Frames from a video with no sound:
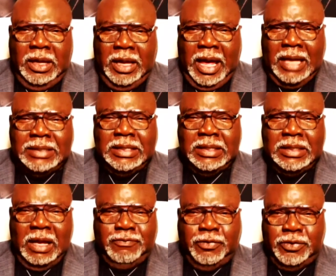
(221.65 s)
I did
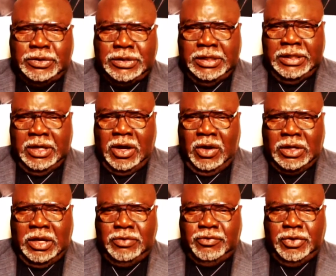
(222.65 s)
not foresee our
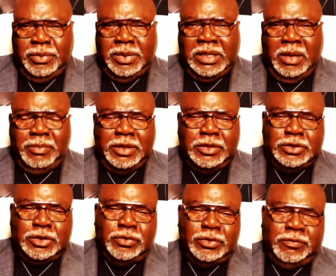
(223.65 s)
country becoming
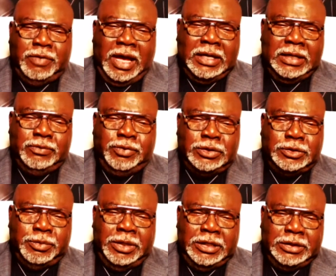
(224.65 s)
so divided, which
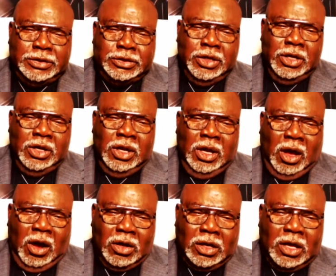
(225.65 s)
means
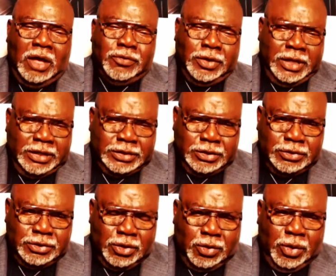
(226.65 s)
our congregations
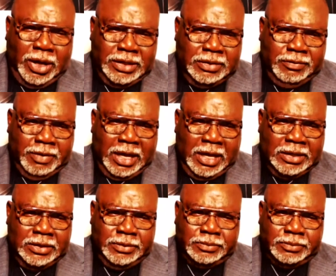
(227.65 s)
are quite divided.